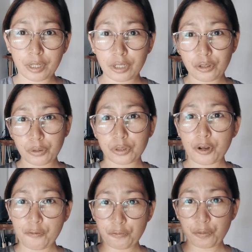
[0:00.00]
You can use
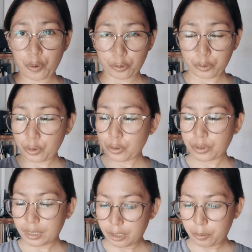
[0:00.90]
your phone to
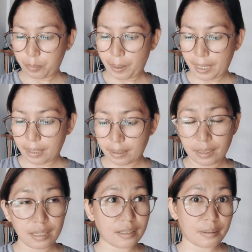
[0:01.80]
use TendoPay and
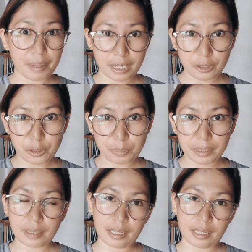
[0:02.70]
then easy management.